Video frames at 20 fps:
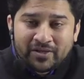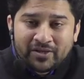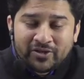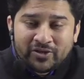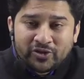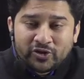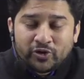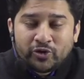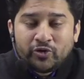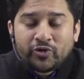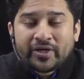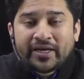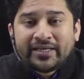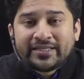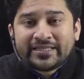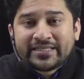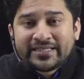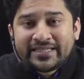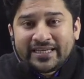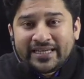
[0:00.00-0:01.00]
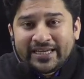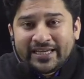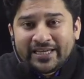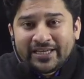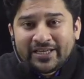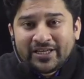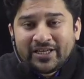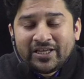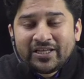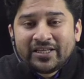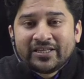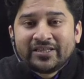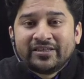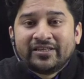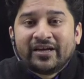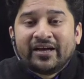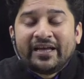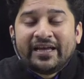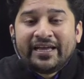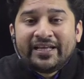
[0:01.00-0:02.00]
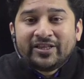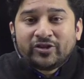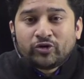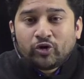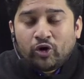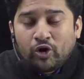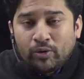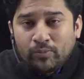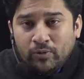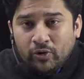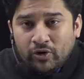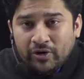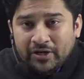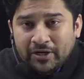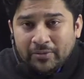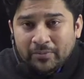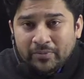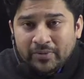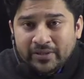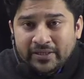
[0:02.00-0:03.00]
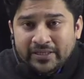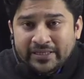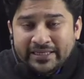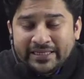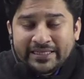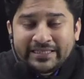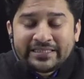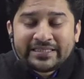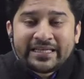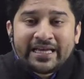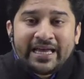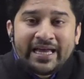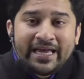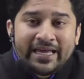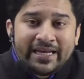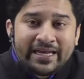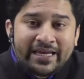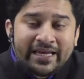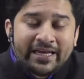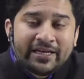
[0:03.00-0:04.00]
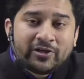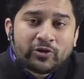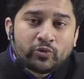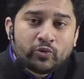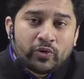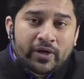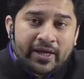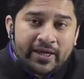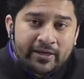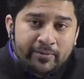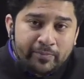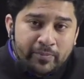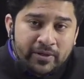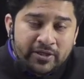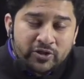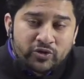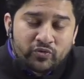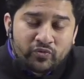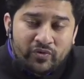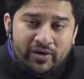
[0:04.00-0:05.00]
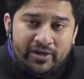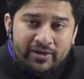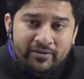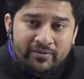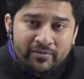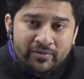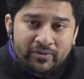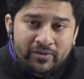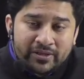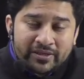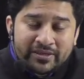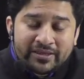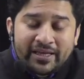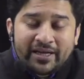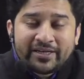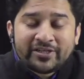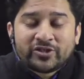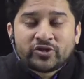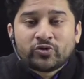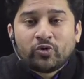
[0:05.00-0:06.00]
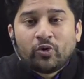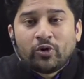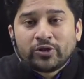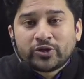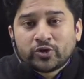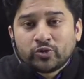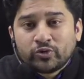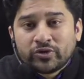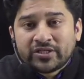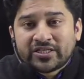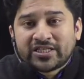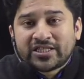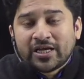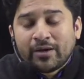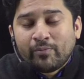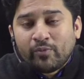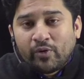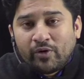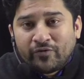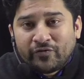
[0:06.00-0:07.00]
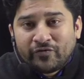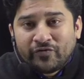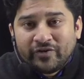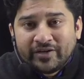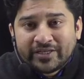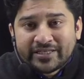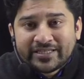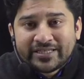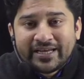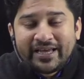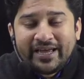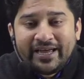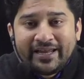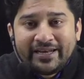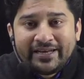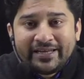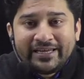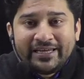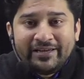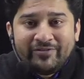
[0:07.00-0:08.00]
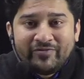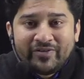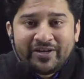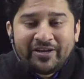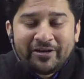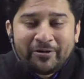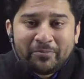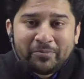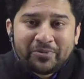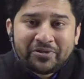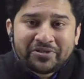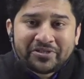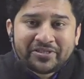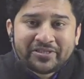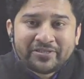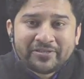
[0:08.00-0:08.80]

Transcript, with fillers: So you can say the nth oblong number is n into n plus 1, that is also the sum of first n even numbers.